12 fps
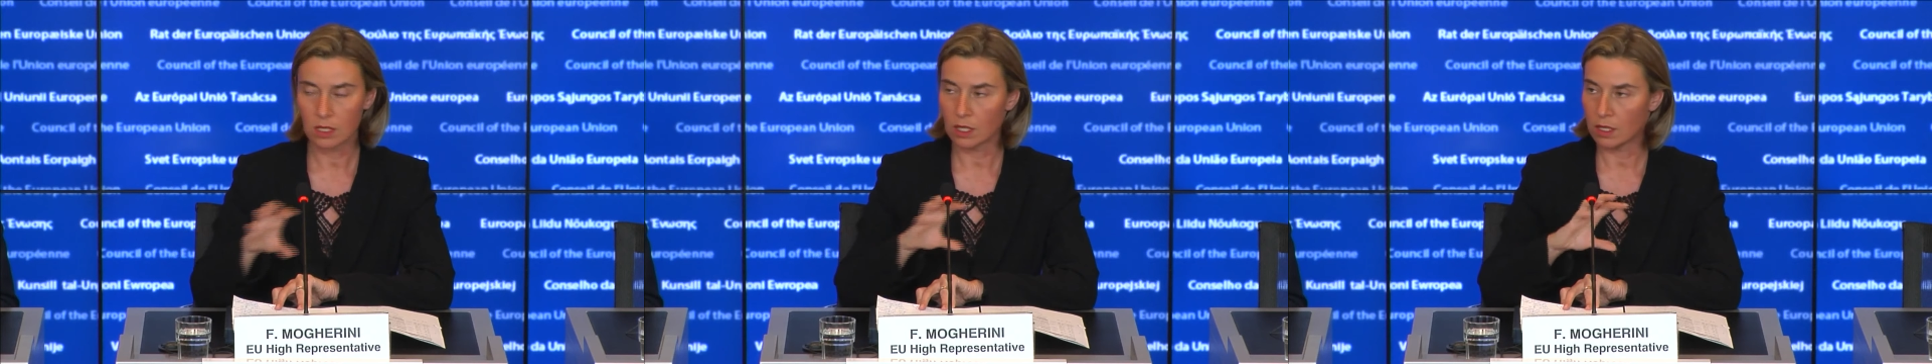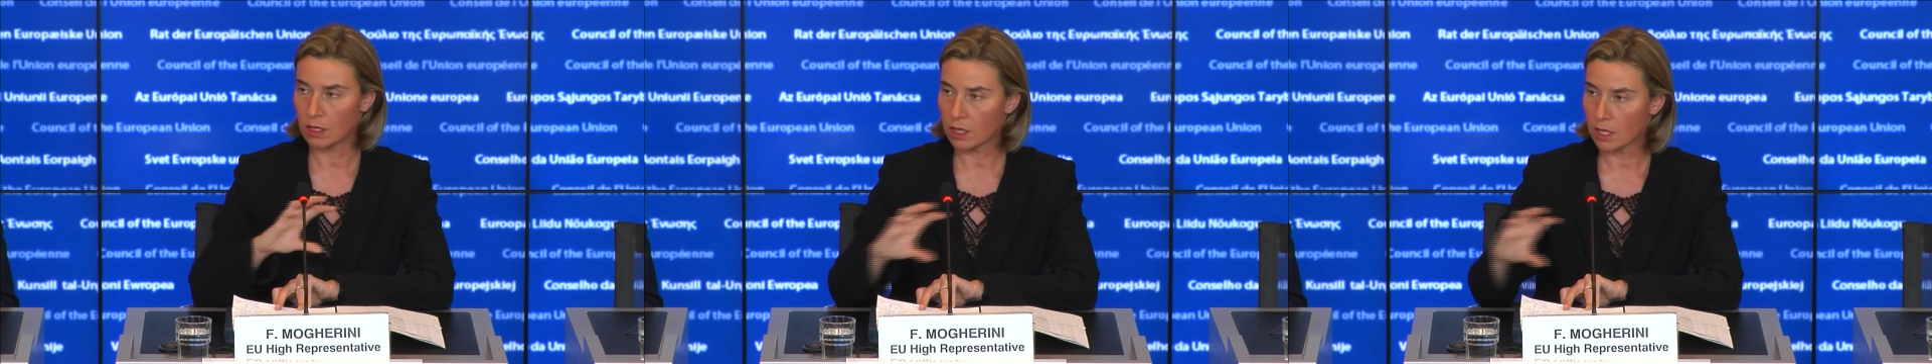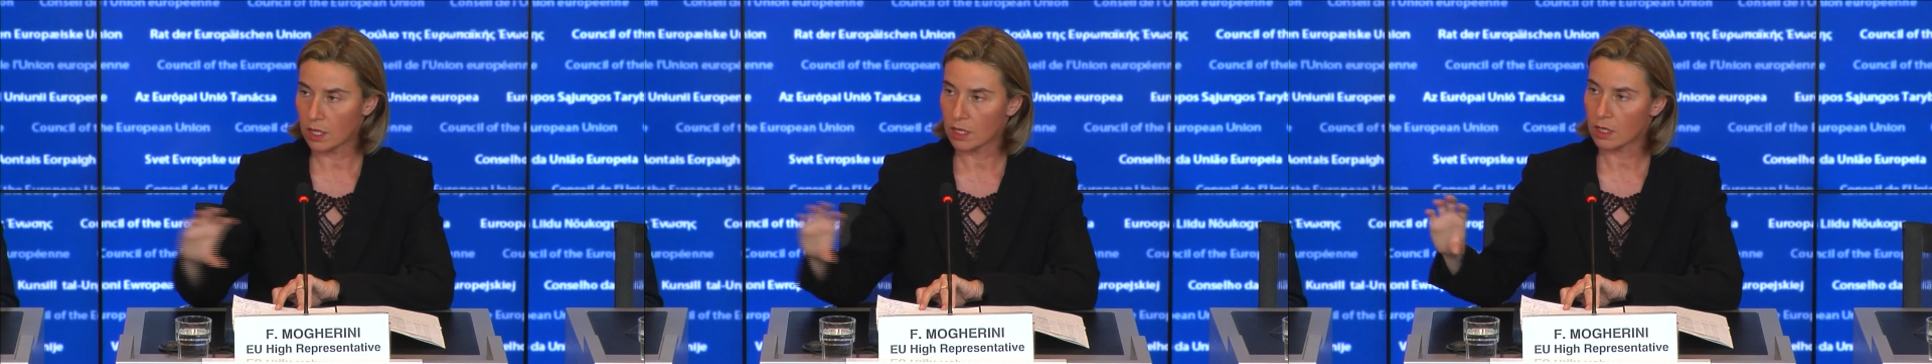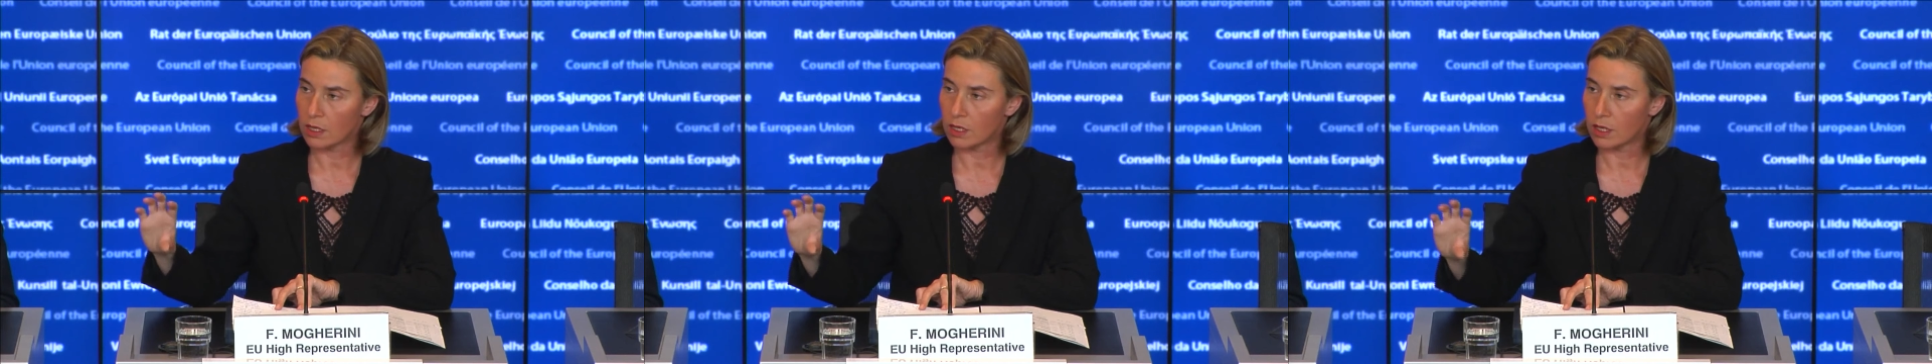in the
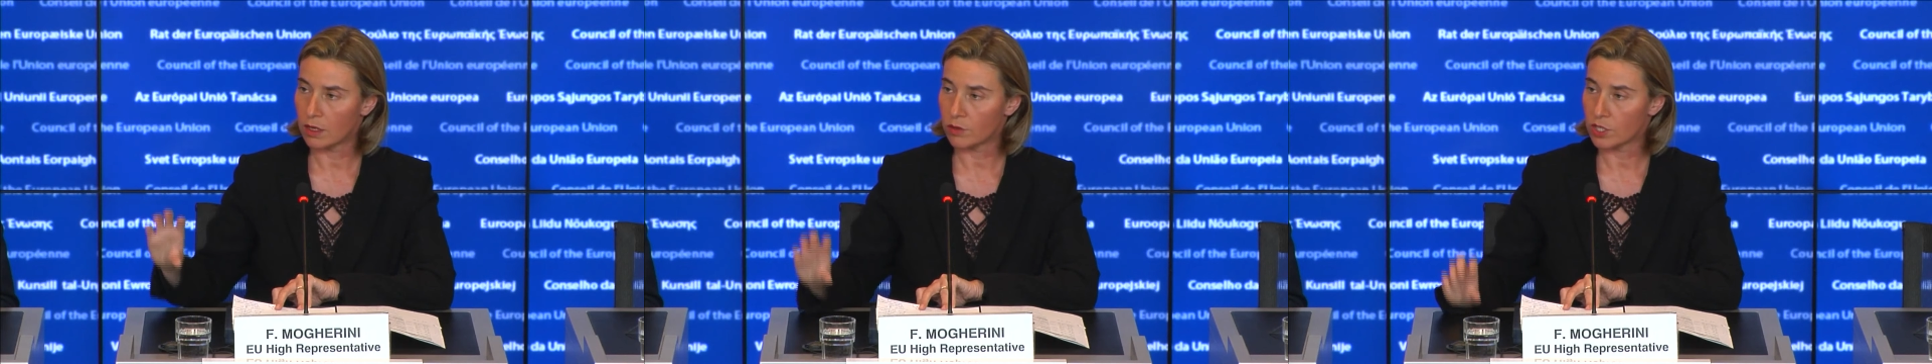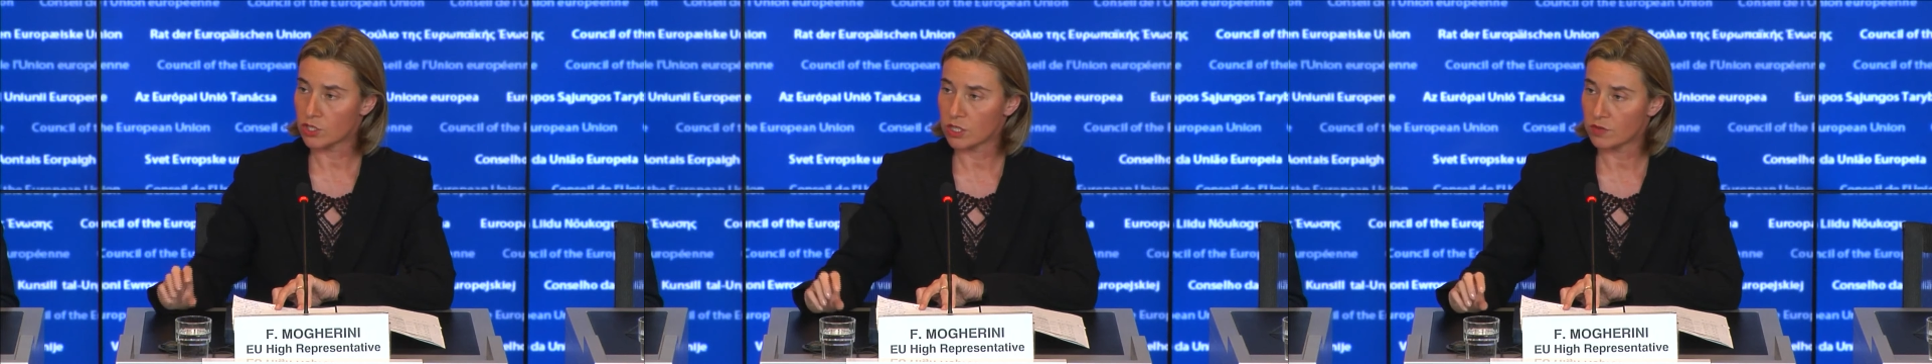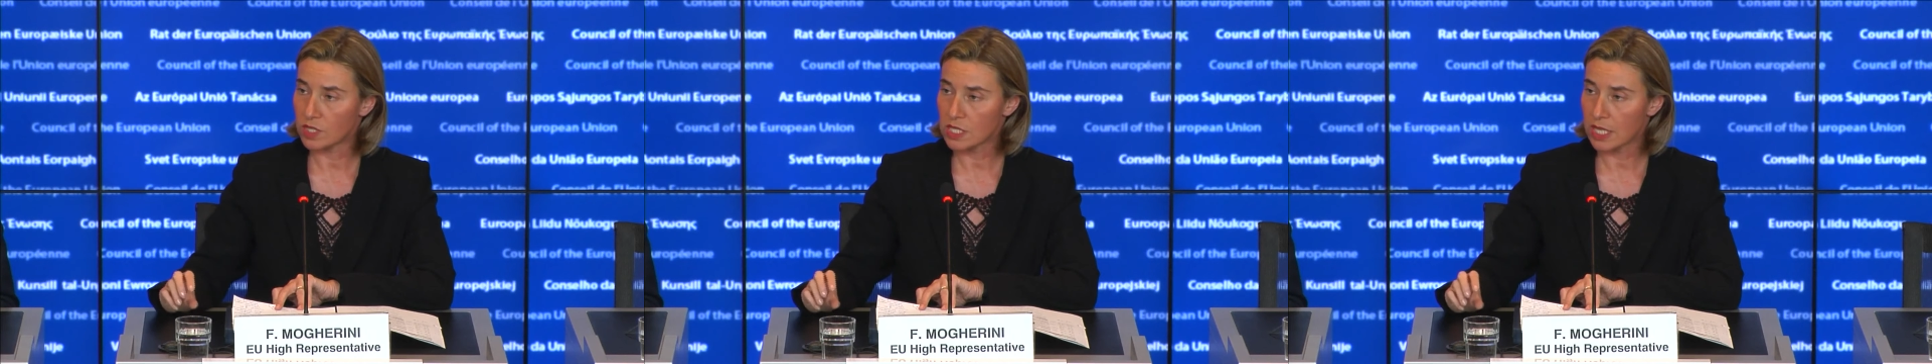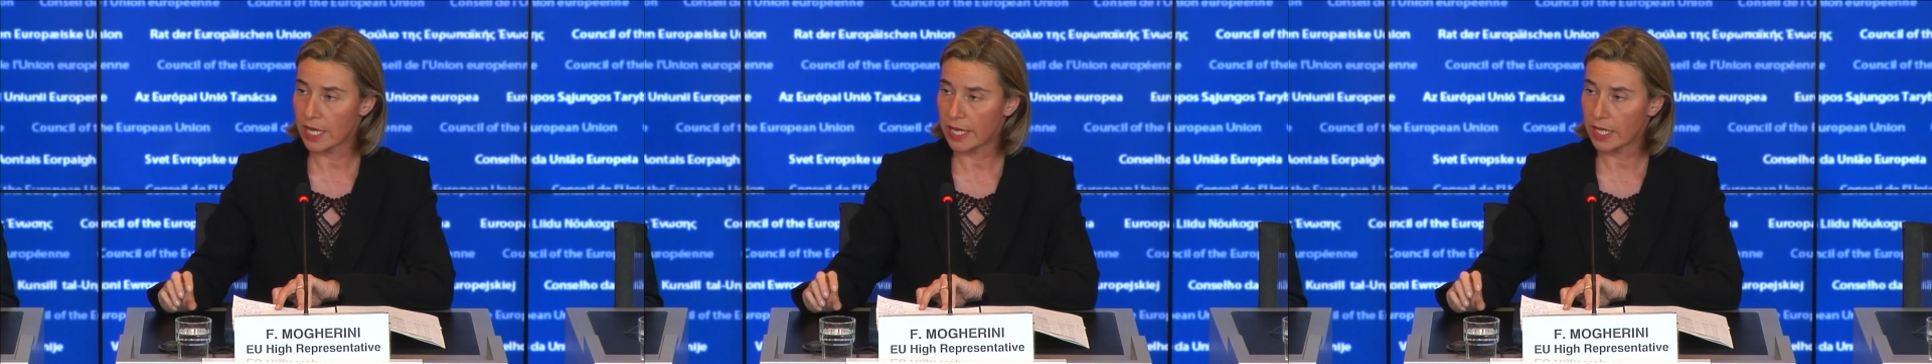region of the
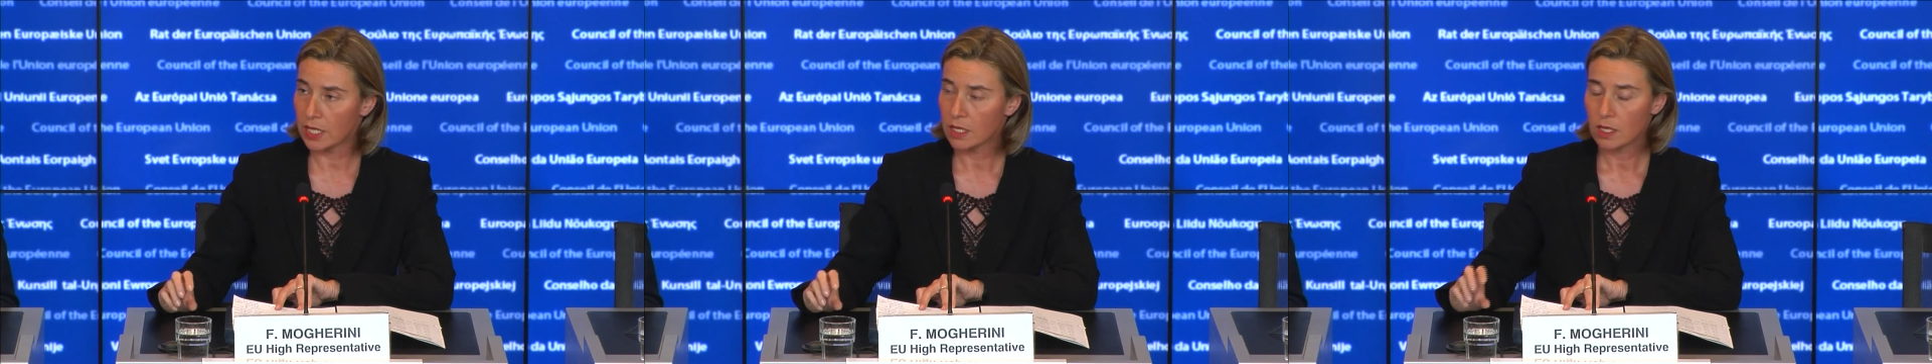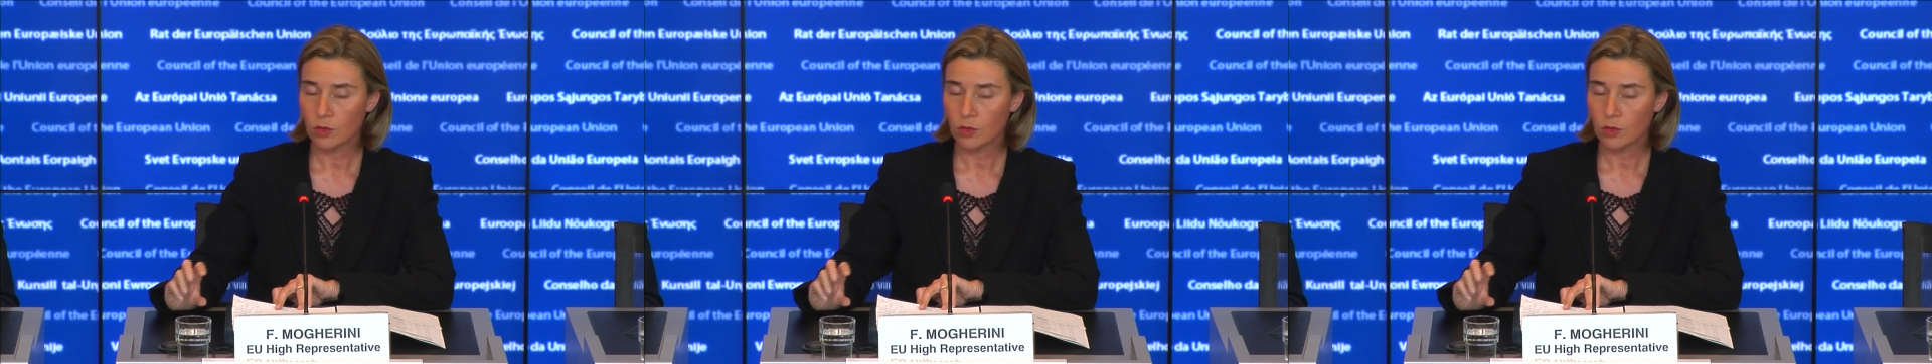Sahel.